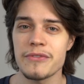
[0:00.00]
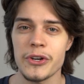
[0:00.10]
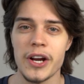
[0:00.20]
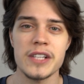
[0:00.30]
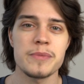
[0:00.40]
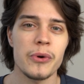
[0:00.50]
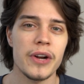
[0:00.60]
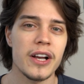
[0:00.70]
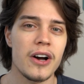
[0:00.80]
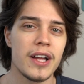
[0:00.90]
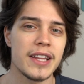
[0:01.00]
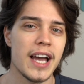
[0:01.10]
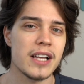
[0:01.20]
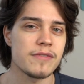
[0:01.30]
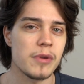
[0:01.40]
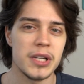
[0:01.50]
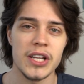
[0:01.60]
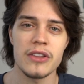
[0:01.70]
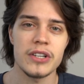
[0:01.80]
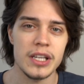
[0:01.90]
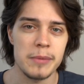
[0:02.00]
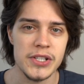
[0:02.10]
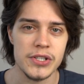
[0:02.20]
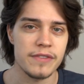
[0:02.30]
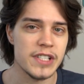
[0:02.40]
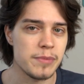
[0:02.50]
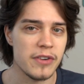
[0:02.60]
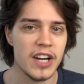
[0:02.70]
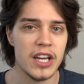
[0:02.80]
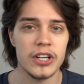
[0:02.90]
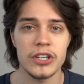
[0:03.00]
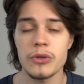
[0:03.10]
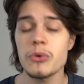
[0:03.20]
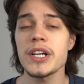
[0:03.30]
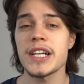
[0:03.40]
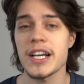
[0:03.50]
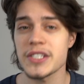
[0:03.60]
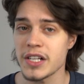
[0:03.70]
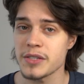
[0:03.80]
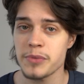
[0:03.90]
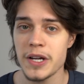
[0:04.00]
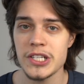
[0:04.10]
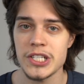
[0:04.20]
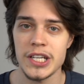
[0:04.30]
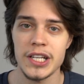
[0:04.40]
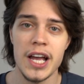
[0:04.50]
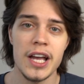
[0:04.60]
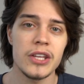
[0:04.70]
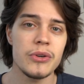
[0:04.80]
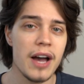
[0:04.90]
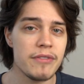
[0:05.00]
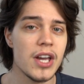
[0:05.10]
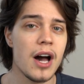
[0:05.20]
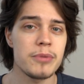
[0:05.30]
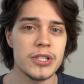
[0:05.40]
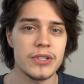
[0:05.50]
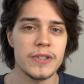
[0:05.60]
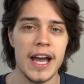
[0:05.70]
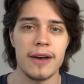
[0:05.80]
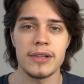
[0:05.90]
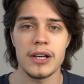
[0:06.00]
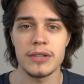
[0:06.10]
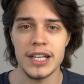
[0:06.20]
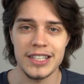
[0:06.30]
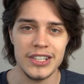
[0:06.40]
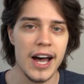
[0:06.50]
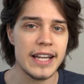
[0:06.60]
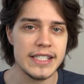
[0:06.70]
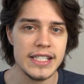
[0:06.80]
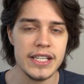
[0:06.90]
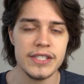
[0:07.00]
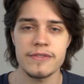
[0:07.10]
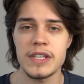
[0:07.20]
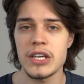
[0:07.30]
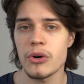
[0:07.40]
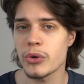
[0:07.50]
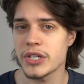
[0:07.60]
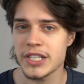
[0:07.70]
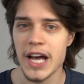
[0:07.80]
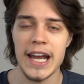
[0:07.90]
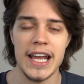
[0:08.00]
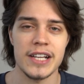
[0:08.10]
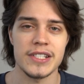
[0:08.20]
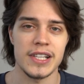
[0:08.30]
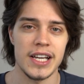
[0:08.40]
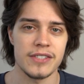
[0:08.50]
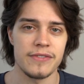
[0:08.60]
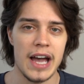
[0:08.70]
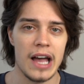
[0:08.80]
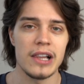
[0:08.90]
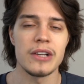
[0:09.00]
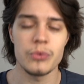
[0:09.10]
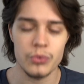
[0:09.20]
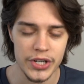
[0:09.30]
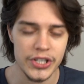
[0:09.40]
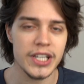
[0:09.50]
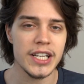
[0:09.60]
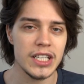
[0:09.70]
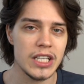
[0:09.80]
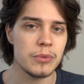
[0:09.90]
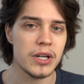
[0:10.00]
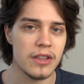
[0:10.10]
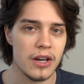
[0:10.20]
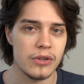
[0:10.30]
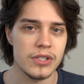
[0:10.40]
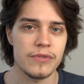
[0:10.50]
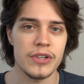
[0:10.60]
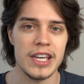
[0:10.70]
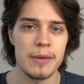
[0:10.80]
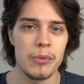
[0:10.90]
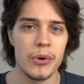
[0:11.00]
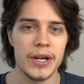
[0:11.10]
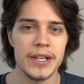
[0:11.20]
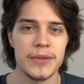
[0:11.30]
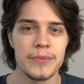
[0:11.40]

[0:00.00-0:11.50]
if you're exporting contacts from another email service provider or an Excel spreadsheet, you have the option to download a .csv or .xls file. We're gonna need one of those for the import.